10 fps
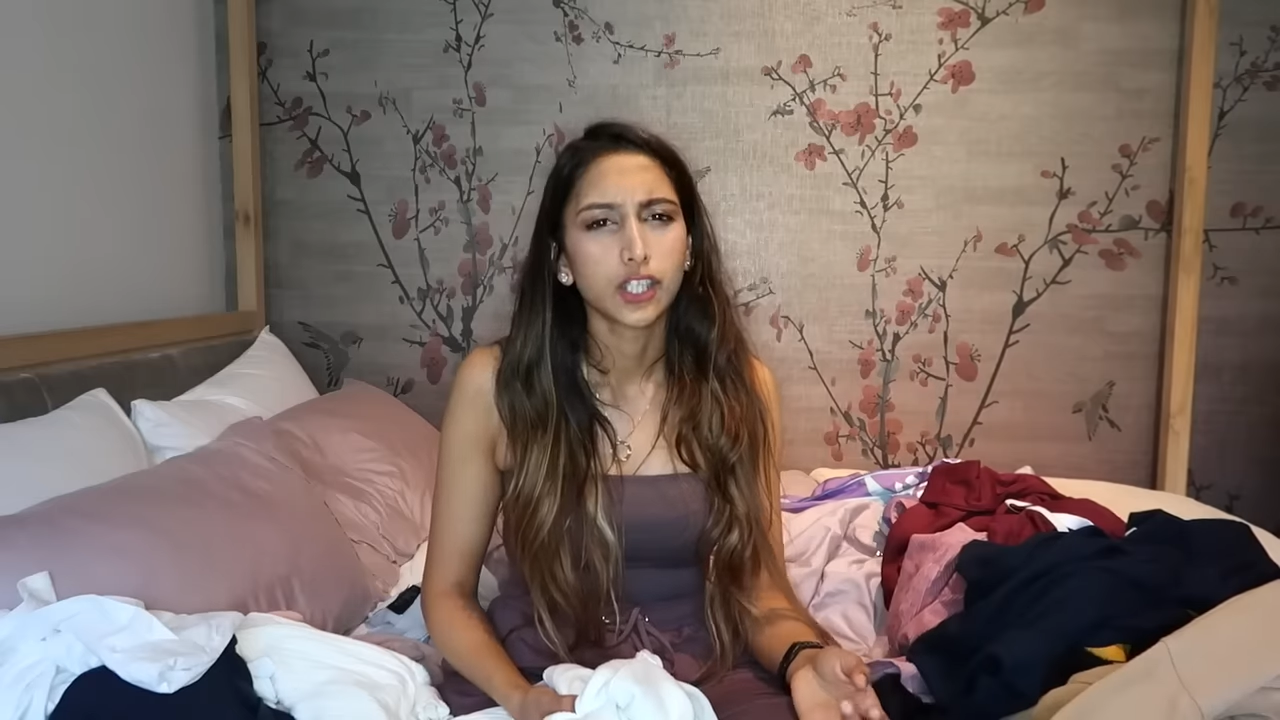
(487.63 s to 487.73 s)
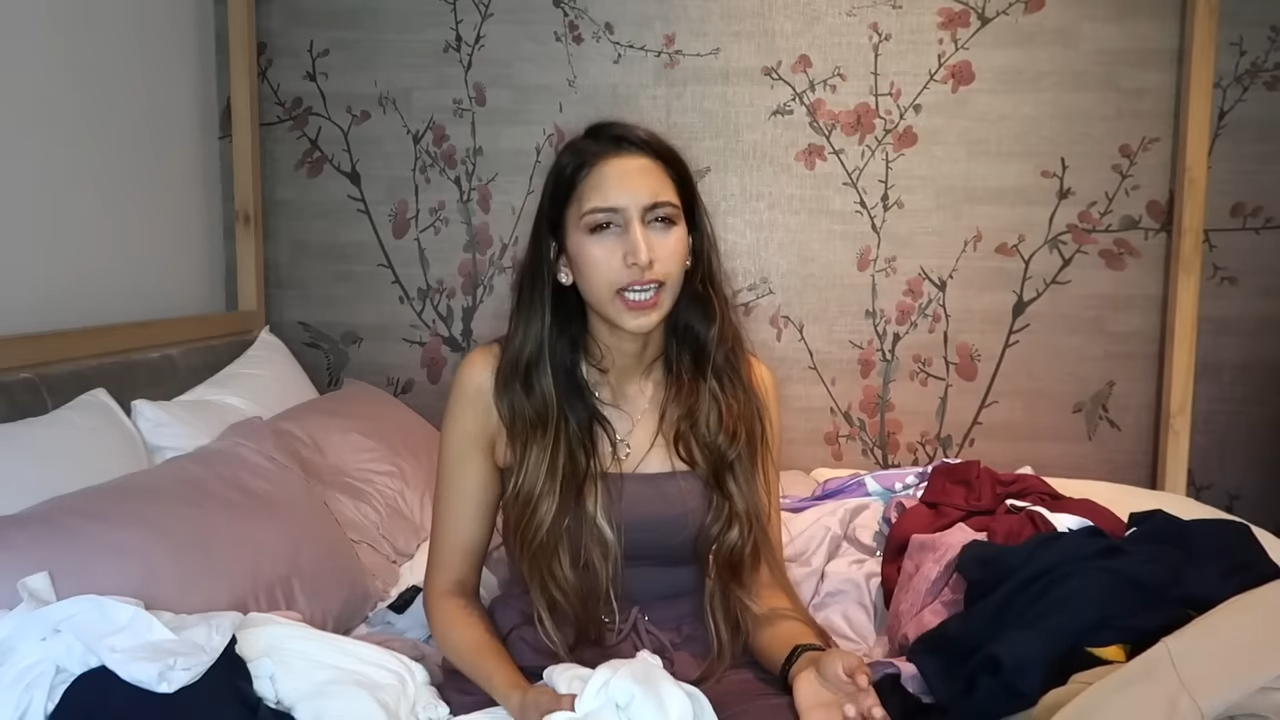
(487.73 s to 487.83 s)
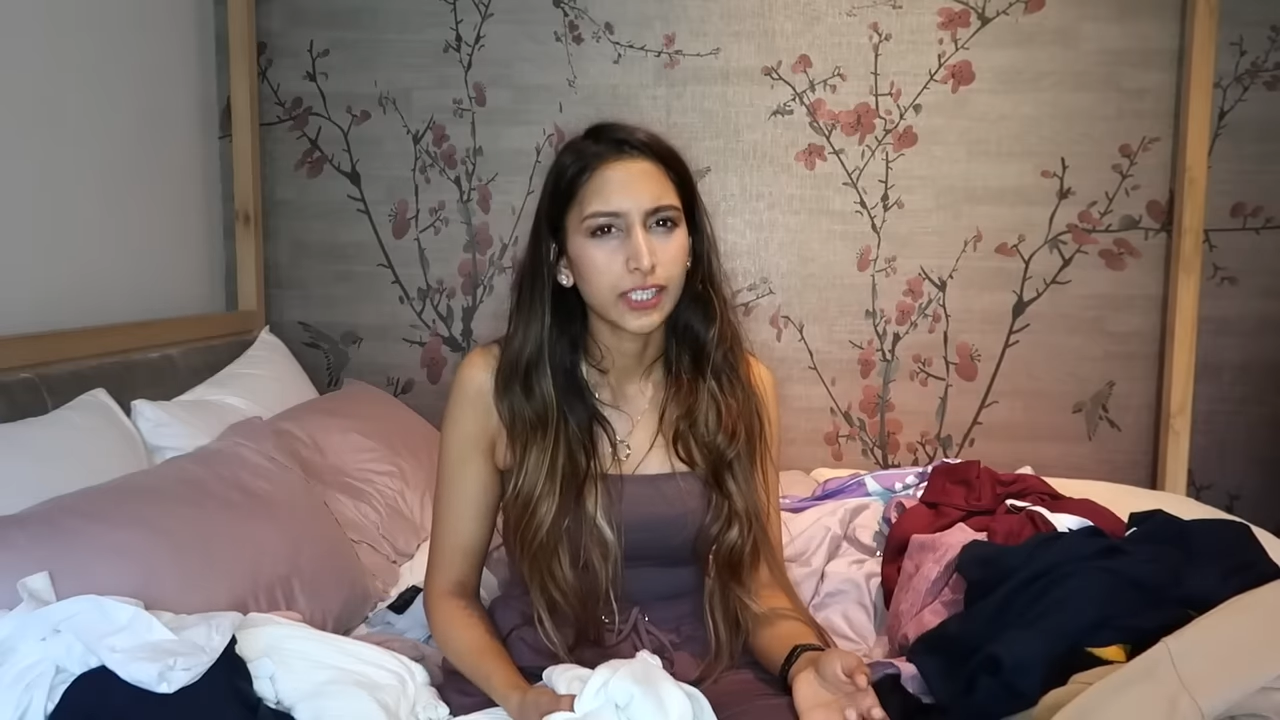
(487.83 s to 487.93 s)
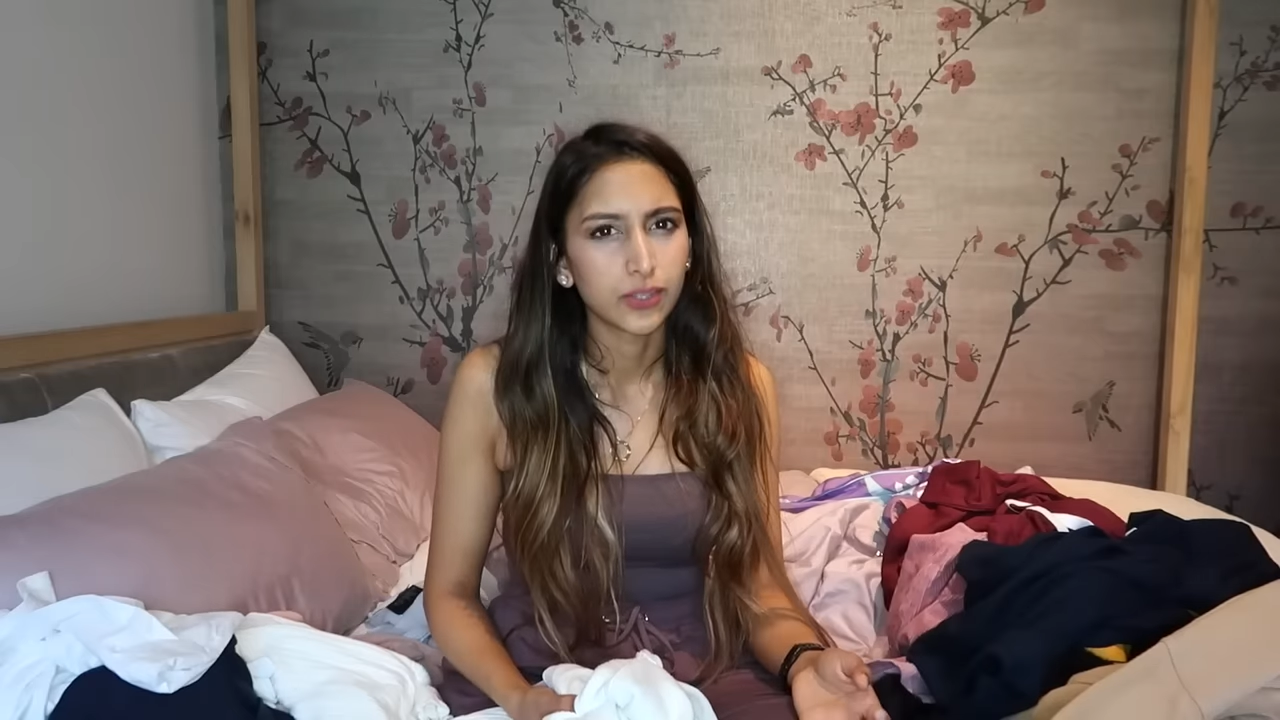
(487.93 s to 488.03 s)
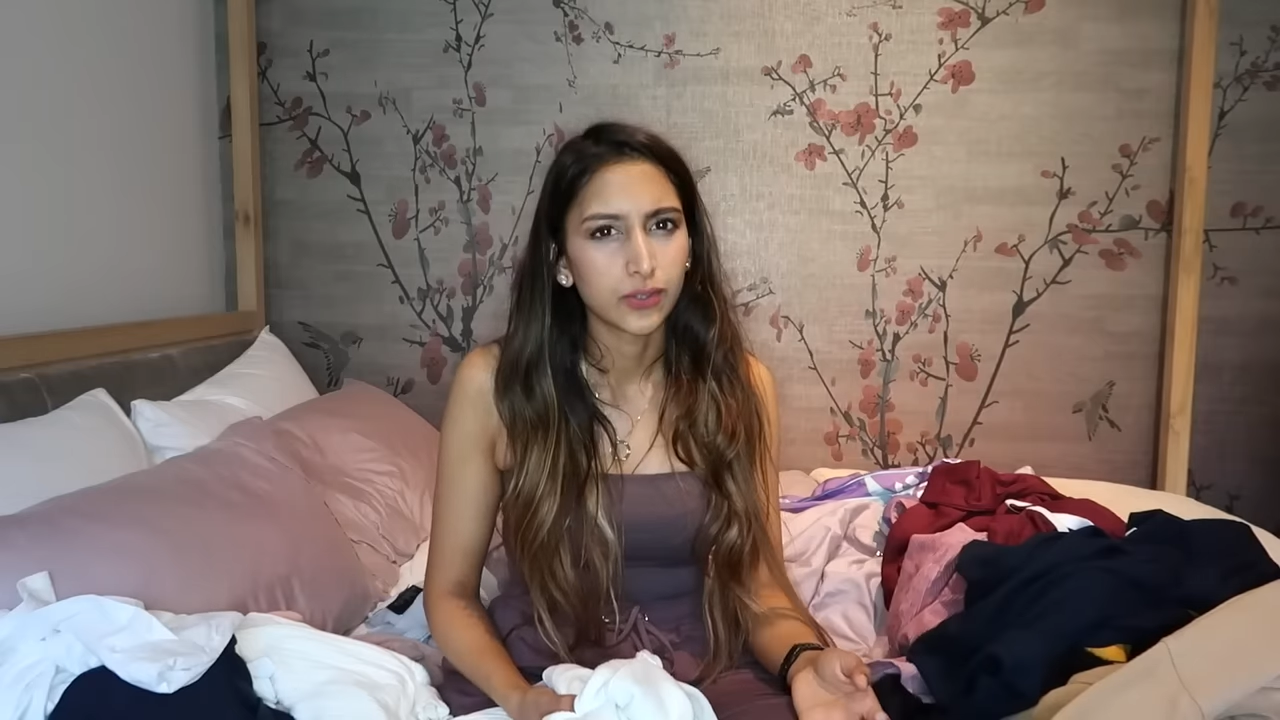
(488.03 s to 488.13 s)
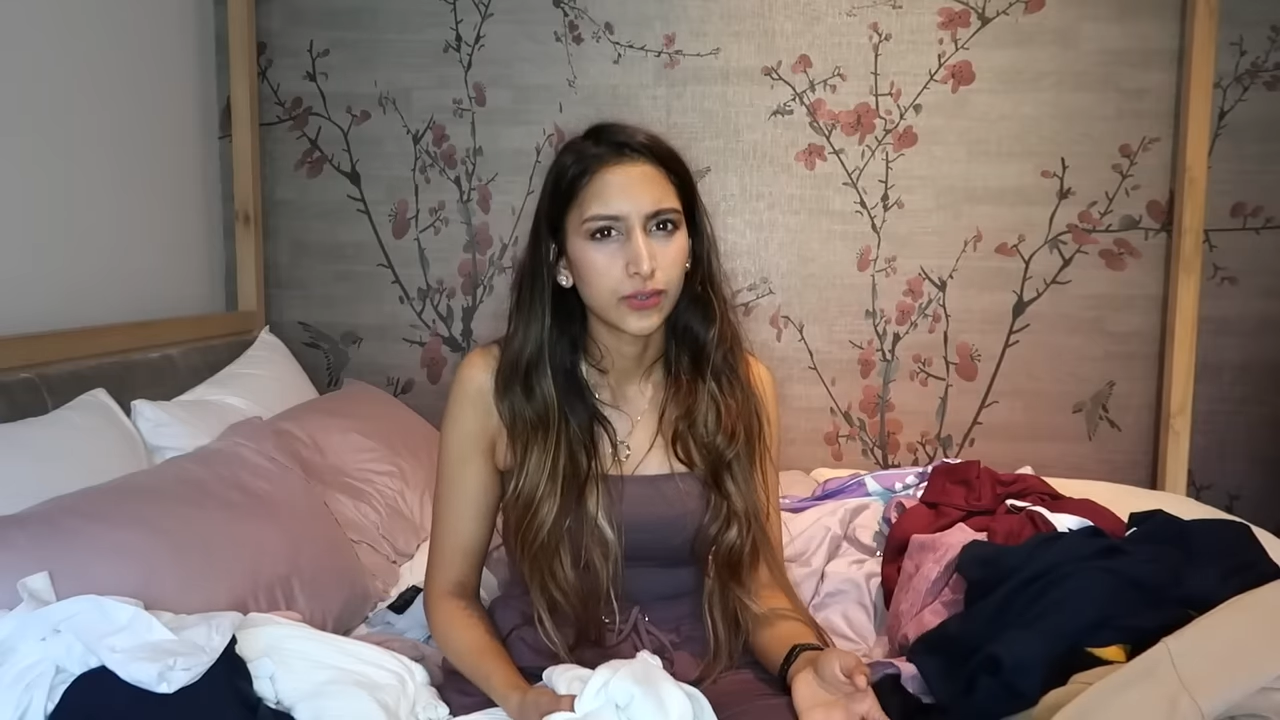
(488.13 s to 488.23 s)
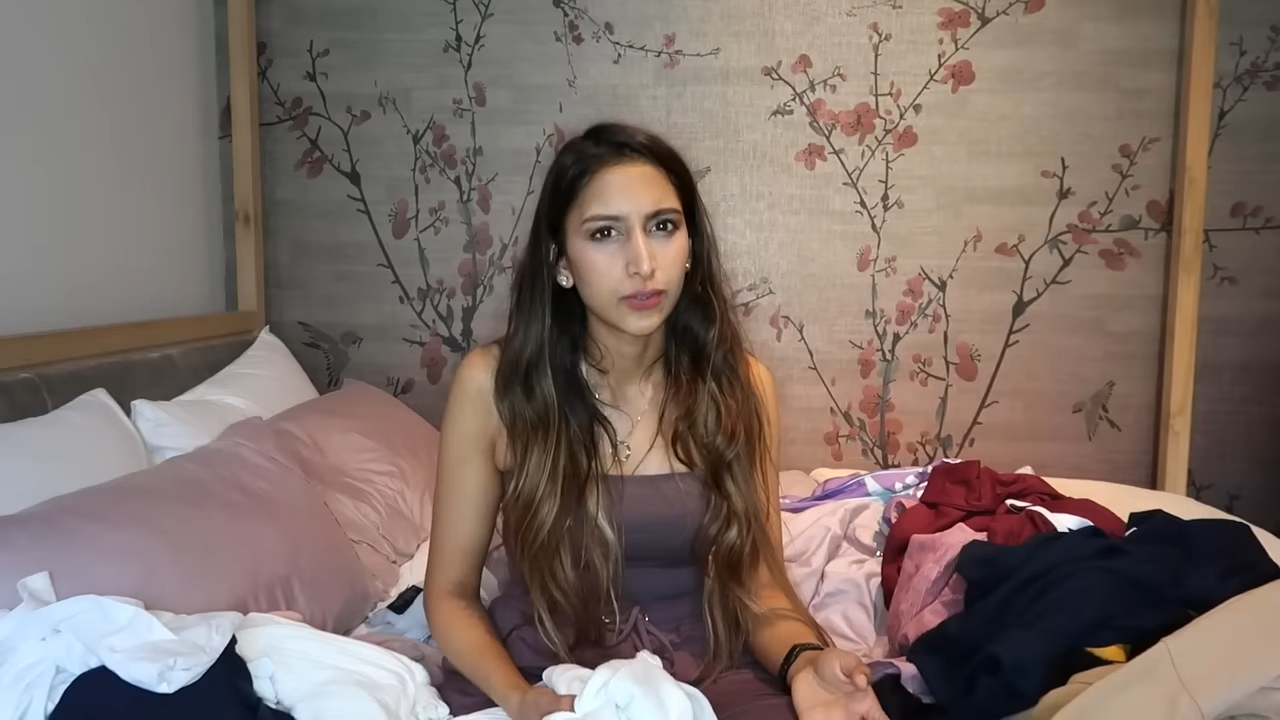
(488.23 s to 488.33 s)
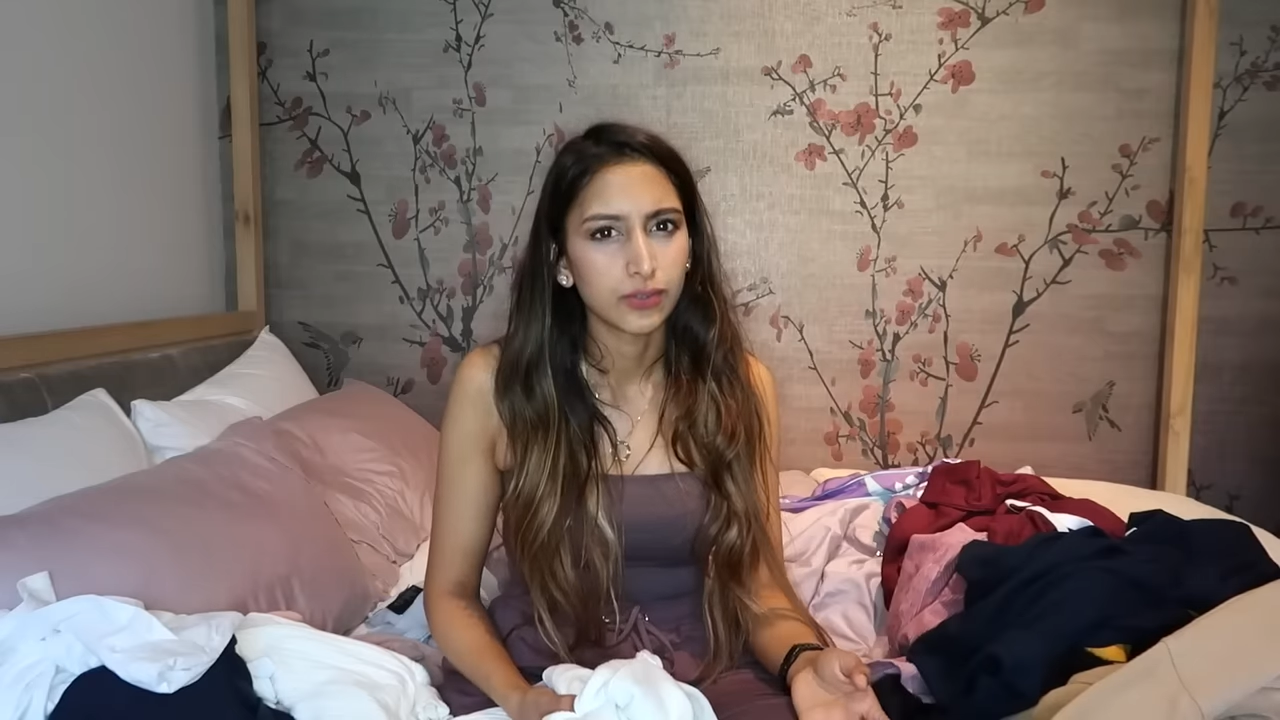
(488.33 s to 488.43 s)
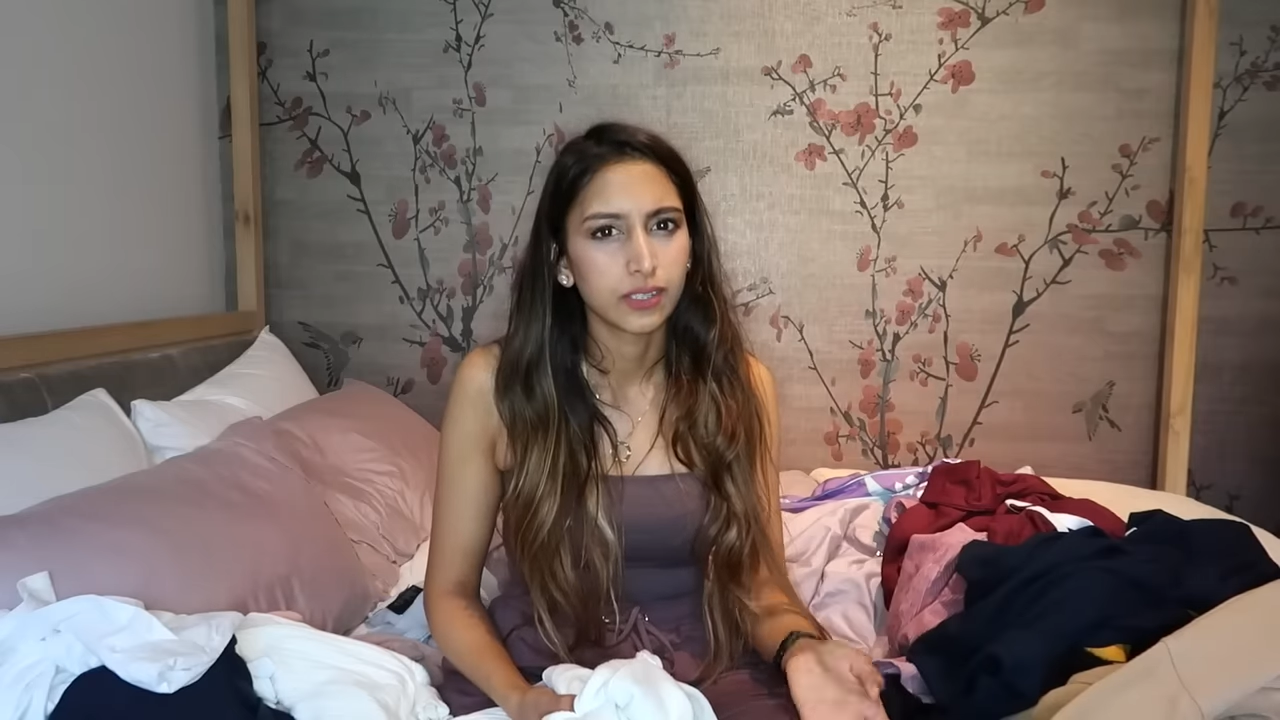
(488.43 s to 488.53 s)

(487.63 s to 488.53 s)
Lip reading: tracksuit.